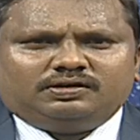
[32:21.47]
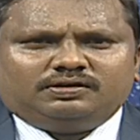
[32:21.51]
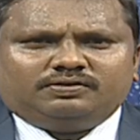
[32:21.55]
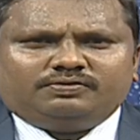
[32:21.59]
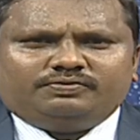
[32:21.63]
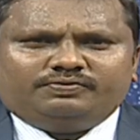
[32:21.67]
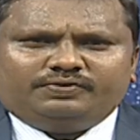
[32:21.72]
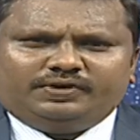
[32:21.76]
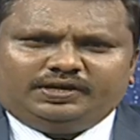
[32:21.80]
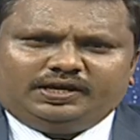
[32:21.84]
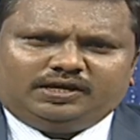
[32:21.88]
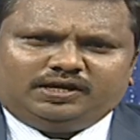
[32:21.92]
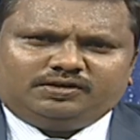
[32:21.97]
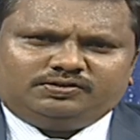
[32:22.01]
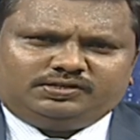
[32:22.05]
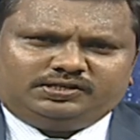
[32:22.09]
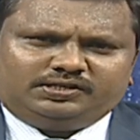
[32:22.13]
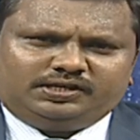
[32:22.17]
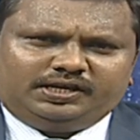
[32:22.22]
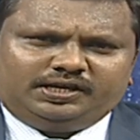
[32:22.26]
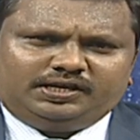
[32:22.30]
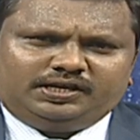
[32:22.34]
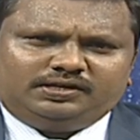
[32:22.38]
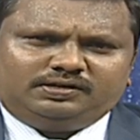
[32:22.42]
We have
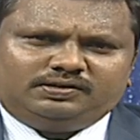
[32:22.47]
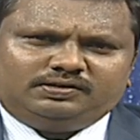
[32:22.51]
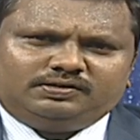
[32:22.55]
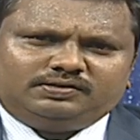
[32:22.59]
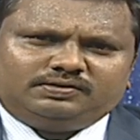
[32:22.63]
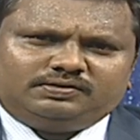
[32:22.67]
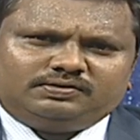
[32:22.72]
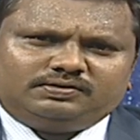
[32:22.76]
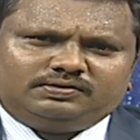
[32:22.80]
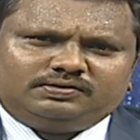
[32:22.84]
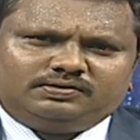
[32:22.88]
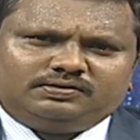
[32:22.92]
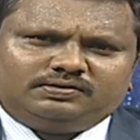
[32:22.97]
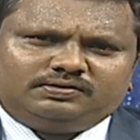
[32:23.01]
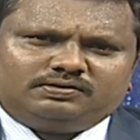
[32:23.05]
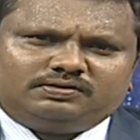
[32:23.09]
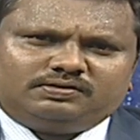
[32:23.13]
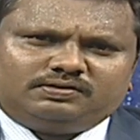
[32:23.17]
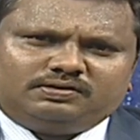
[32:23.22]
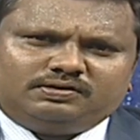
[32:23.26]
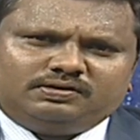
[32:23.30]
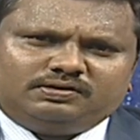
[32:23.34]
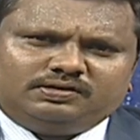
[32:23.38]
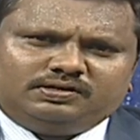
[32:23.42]
seen
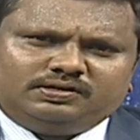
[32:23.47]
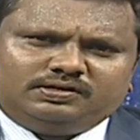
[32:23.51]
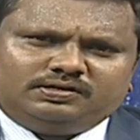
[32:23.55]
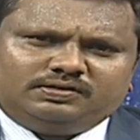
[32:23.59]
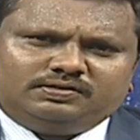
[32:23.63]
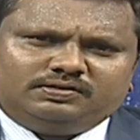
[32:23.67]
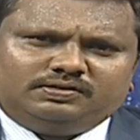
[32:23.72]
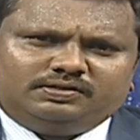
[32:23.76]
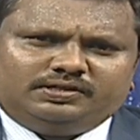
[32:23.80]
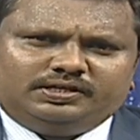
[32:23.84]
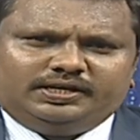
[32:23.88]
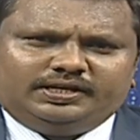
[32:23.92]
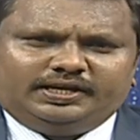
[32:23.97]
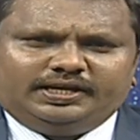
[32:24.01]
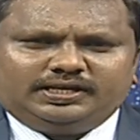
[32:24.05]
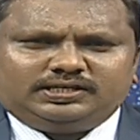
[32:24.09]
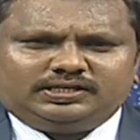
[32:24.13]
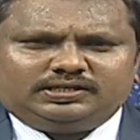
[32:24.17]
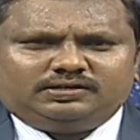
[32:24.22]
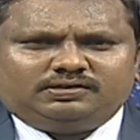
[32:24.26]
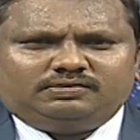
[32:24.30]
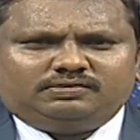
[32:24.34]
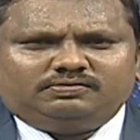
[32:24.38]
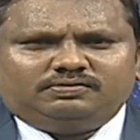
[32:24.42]
the
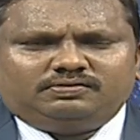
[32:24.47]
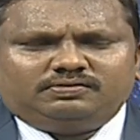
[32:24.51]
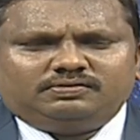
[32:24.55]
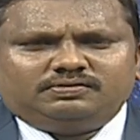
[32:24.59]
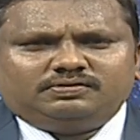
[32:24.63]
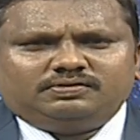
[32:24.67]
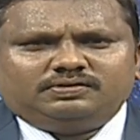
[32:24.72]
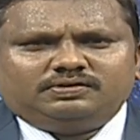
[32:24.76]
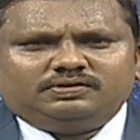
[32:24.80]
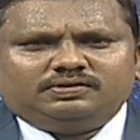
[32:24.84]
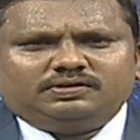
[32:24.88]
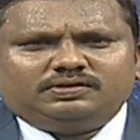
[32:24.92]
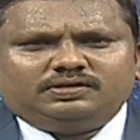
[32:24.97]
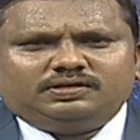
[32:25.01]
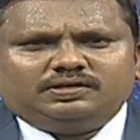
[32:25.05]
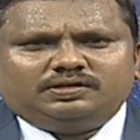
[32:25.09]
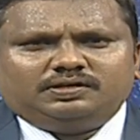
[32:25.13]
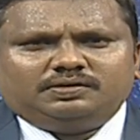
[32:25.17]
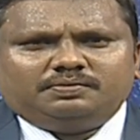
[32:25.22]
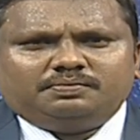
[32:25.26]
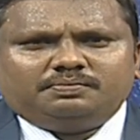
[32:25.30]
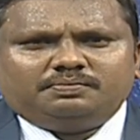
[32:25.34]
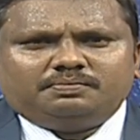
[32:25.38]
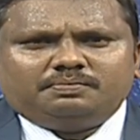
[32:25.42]
next
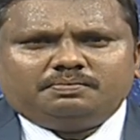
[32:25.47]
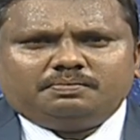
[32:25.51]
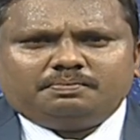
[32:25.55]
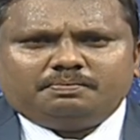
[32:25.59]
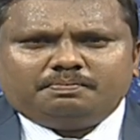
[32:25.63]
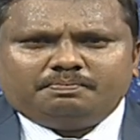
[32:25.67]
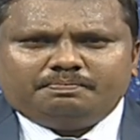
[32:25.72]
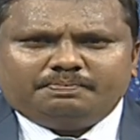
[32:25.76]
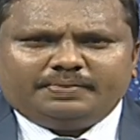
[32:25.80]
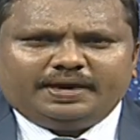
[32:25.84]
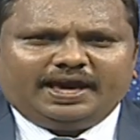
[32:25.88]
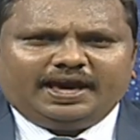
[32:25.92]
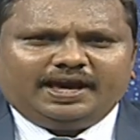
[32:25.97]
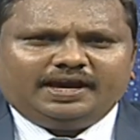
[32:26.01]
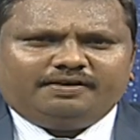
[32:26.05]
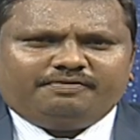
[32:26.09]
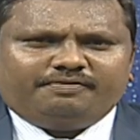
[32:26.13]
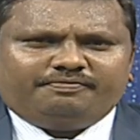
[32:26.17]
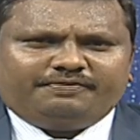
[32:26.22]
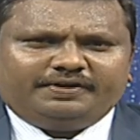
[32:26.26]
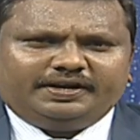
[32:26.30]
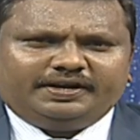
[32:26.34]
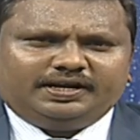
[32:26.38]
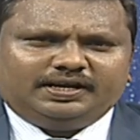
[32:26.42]
bag
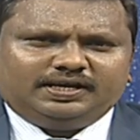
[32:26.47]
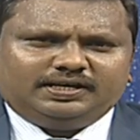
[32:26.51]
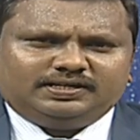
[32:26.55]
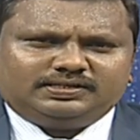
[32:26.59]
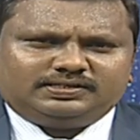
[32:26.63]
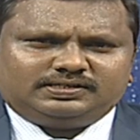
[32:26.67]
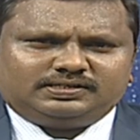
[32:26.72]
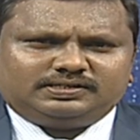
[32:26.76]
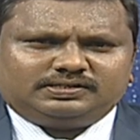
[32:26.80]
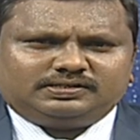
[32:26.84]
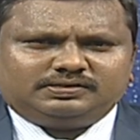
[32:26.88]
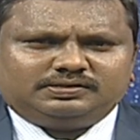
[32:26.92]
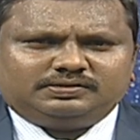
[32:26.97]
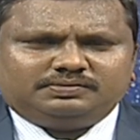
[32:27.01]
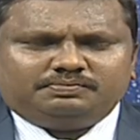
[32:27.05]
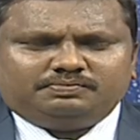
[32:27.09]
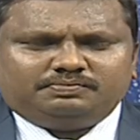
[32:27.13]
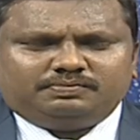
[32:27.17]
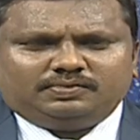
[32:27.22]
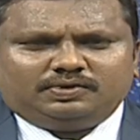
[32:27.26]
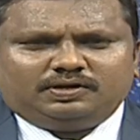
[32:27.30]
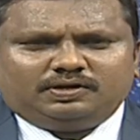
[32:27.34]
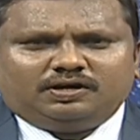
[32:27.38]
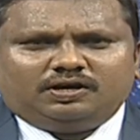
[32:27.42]
feeders
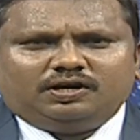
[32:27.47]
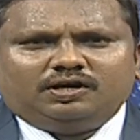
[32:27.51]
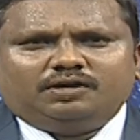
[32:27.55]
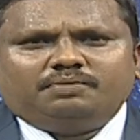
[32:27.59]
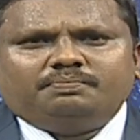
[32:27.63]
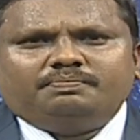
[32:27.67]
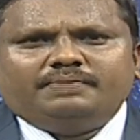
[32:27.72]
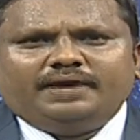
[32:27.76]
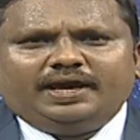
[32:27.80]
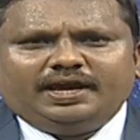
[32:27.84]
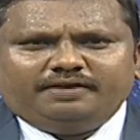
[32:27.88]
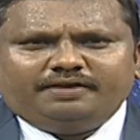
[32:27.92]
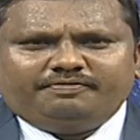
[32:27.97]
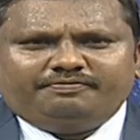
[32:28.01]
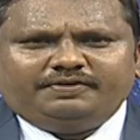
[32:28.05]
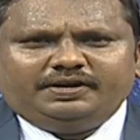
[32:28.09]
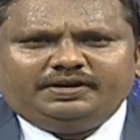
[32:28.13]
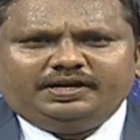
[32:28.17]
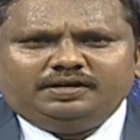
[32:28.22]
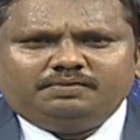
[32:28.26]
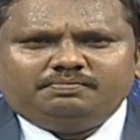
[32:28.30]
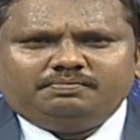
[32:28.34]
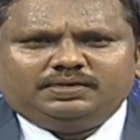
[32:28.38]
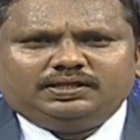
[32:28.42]
or bag
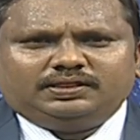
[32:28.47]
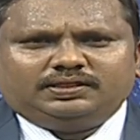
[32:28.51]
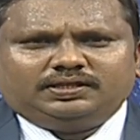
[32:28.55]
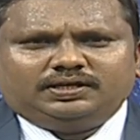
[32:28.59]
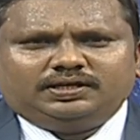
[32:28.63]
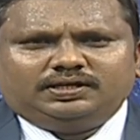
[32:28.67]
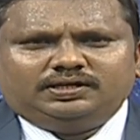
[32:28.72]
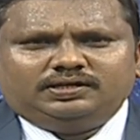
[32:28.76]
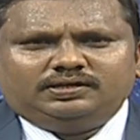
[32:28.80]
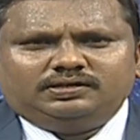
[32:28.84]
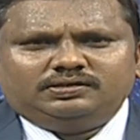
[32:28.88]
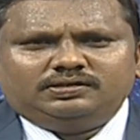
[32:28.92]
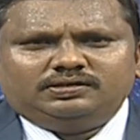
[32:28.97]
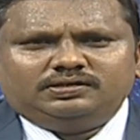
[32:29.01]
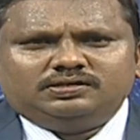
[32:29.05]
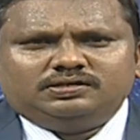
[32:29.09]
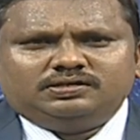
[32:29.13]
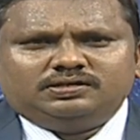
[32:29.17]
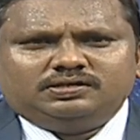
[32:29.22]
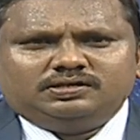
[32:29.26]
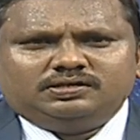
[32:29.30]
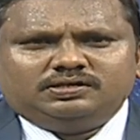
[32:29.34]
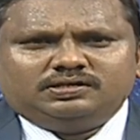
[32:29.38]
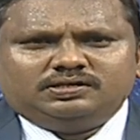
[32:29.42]
feeding method,
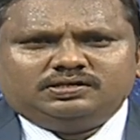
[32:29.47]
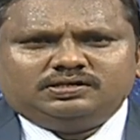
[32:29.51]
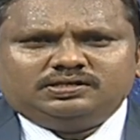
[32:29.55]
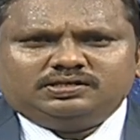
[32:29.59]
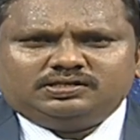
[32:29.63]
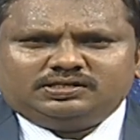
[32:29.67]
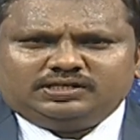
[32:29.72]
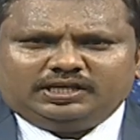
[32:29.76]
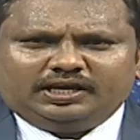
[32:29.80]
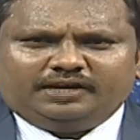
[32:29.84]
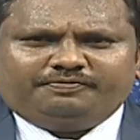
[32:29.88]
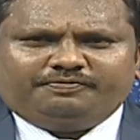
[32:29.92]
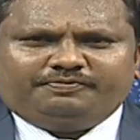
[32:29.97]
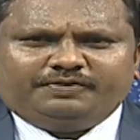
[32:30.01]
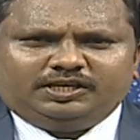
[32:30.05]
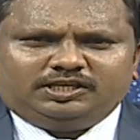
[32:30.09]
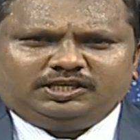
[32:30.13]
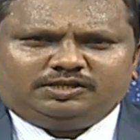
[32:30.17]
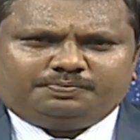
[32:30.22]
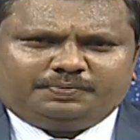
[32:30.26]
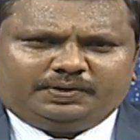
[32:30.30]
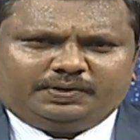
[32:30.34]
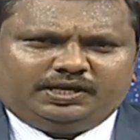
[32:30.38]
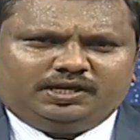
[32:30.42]
surface
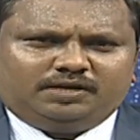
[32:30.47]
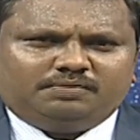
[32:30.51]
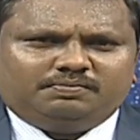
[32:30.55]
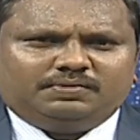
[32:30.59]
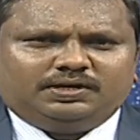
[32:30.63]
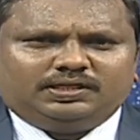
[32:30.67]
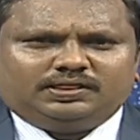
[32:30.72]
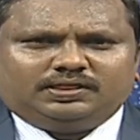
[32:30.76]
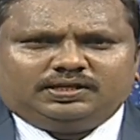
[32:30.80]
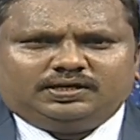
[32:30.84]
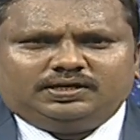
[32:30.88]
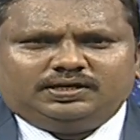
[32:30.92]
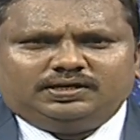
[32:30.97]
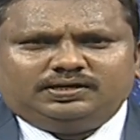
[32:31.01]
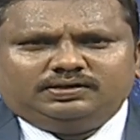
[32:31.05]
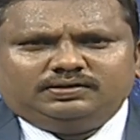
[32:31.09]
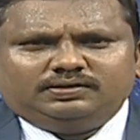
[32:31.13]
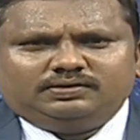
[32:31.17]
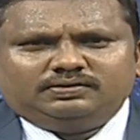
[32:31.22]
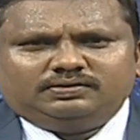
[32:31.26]
spraying method,